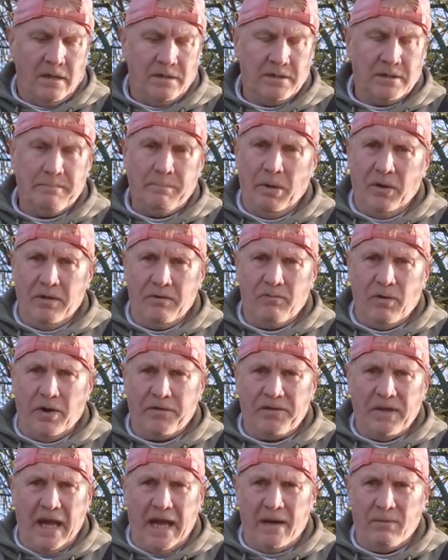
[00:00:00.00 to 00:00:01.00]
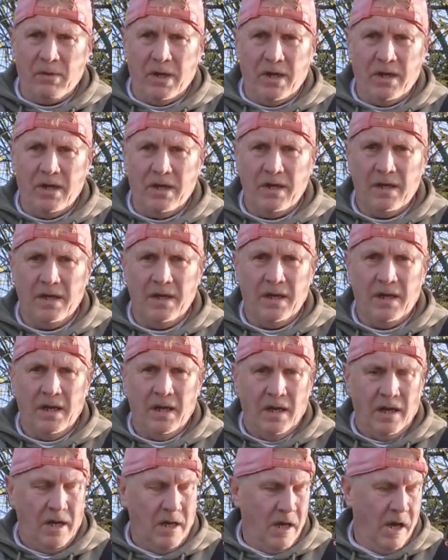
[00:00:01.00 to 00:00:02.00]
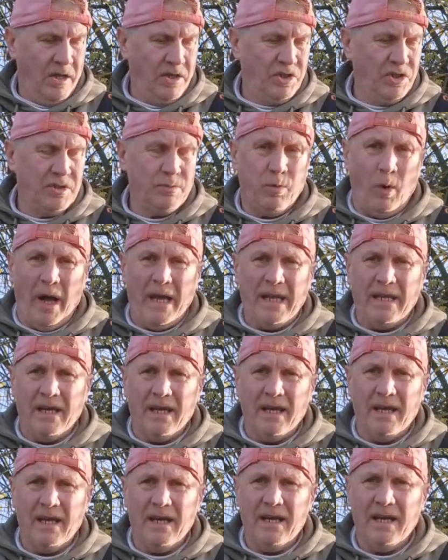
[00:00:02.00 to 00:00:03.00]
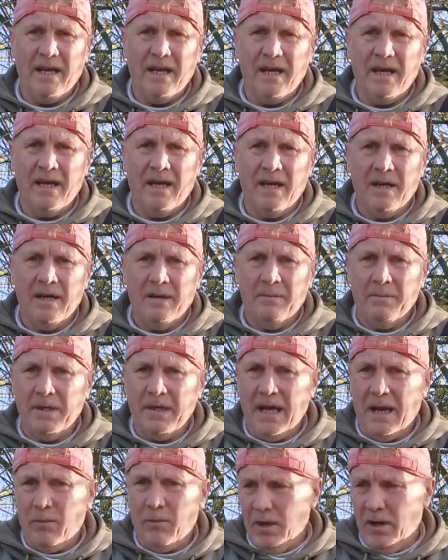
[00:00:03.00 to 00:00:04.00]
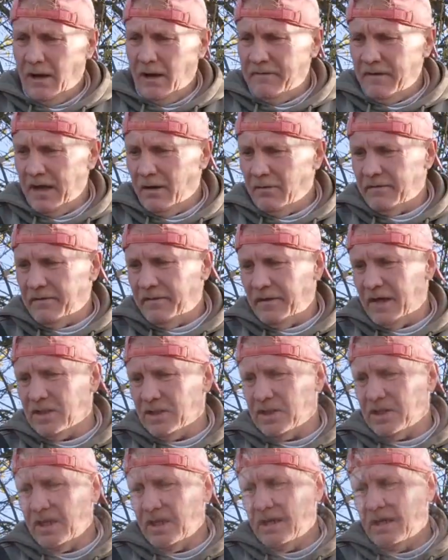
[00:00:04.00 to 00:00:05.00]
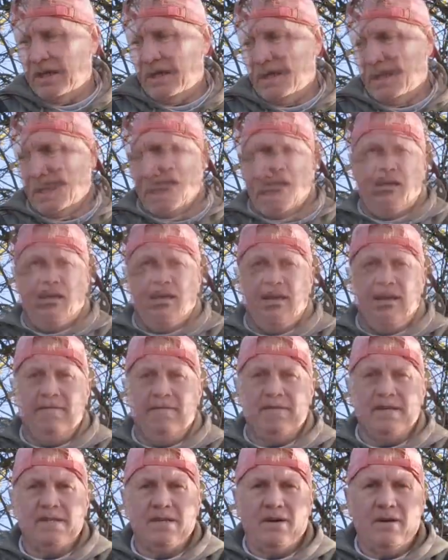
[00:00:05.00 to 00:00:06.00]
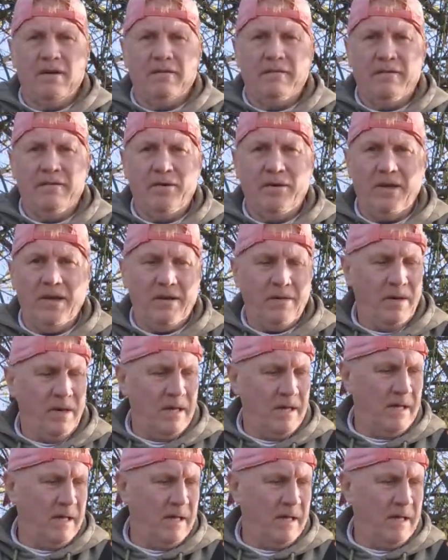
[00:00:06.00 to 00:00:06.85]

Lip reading: just put the rod down and just wait. But yeah, what a lovely old fish. Up the side for you.